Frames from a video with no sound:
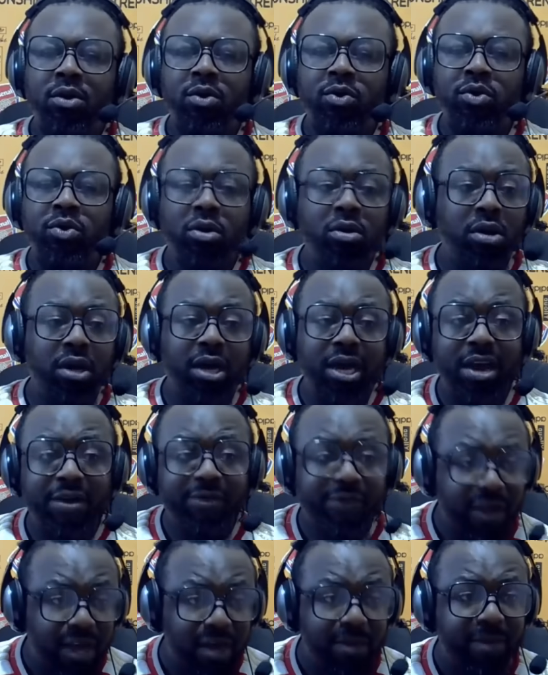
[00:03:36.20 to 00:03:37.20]
So
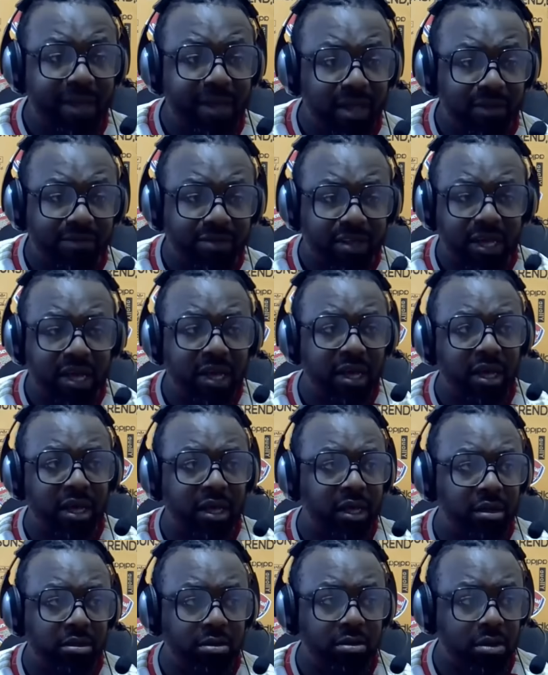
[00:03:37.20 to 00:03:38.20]
if he believes say,
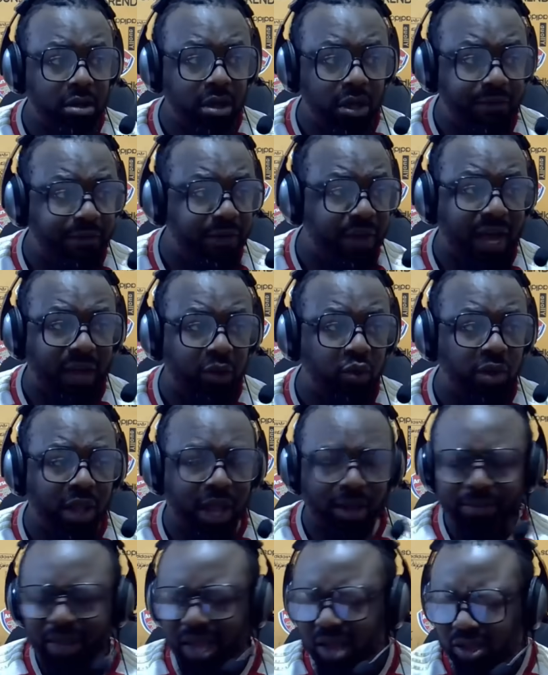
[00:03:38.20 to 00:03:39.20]
if he handle
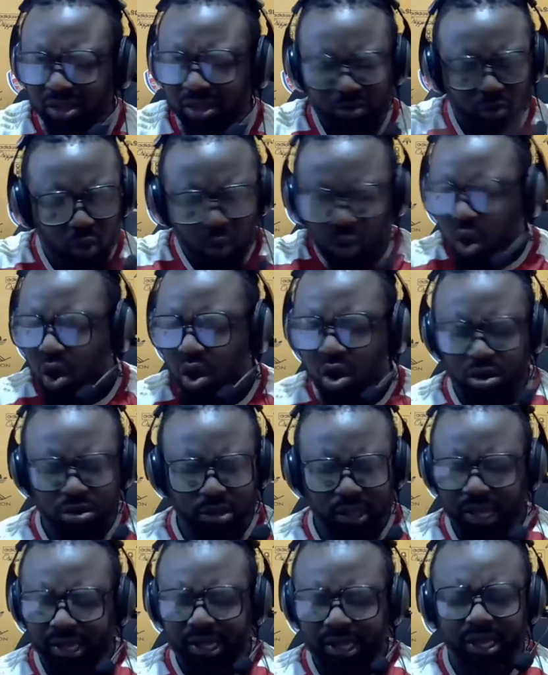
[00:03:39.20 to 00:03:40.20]
them, then go
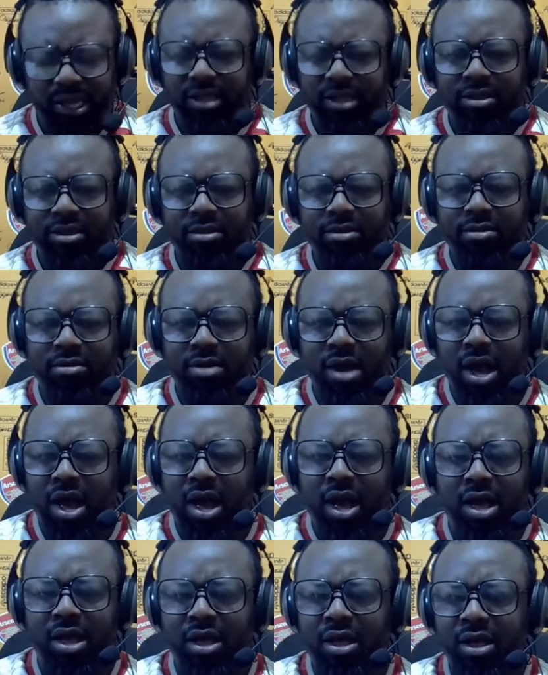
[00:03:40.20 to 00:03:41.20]
on, take it.
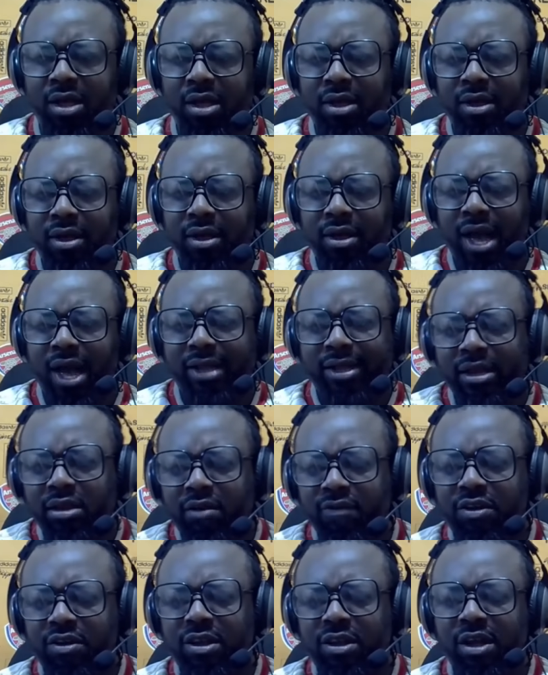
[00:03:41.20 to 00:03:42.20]
At the
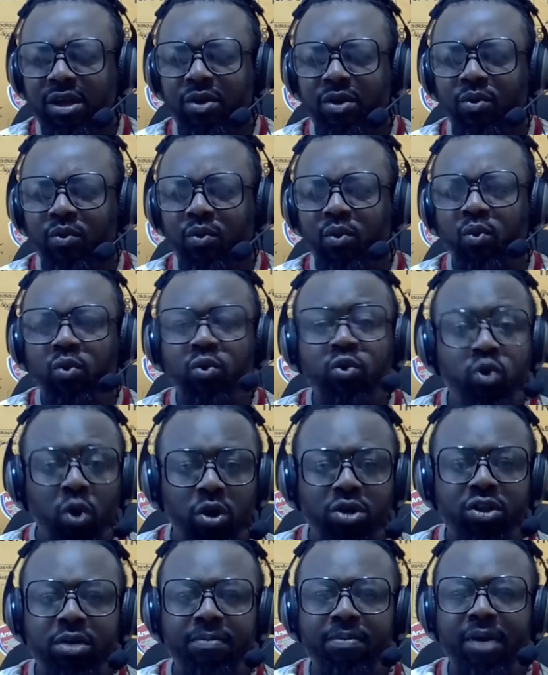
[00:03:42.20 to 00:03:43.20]
end of the day, we will
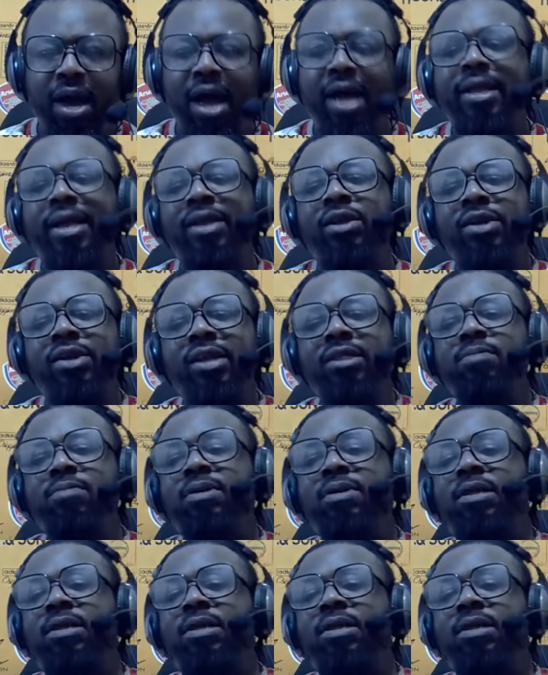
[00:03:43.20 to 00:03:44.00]
judge him. And another thing